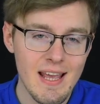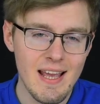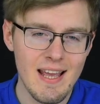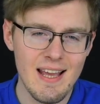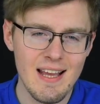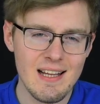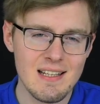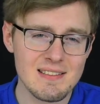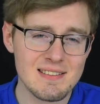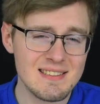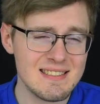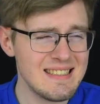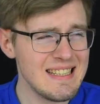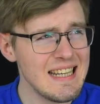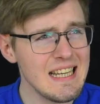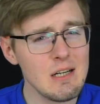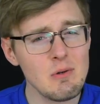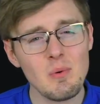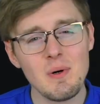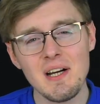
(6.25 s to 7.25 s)
And
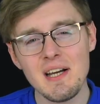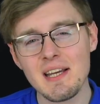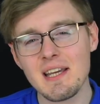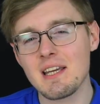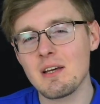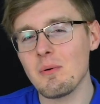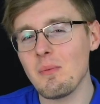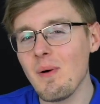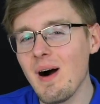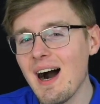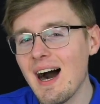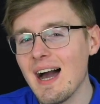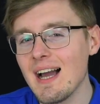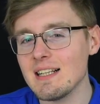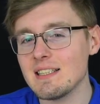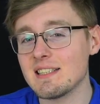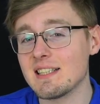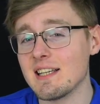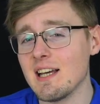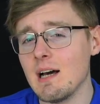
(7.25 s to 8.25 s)
there were
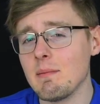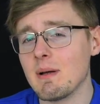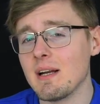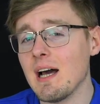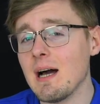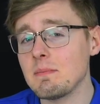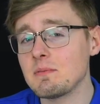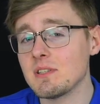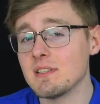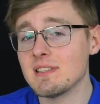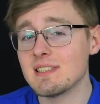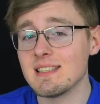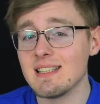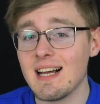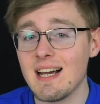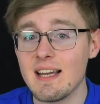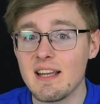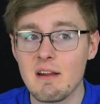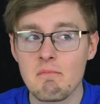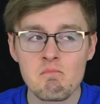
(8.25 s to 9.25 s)
quite common options
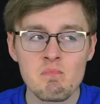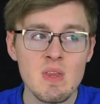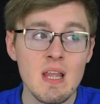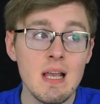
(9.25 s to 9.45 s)
like